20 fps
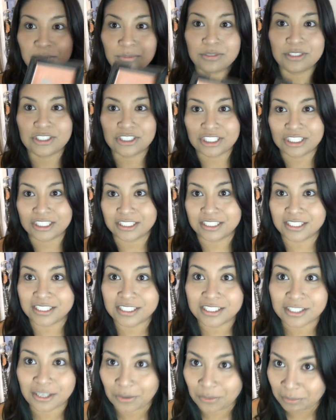which is
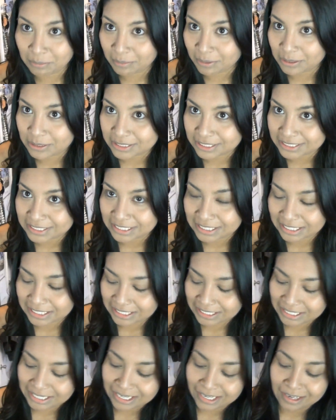so embarrassing.
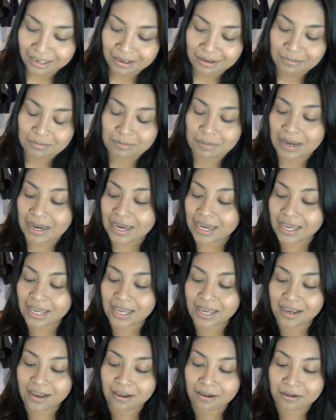But
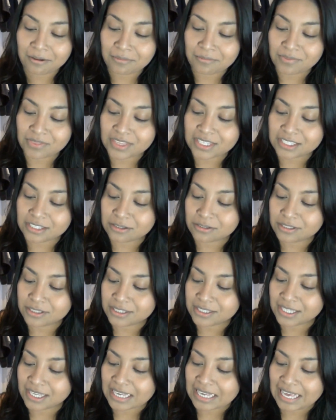this
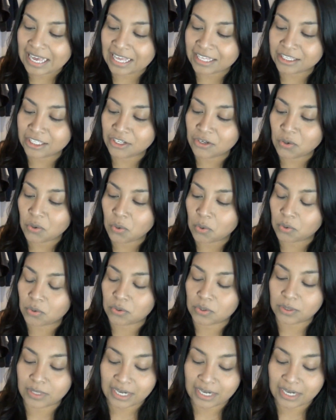one's the Candide Coral.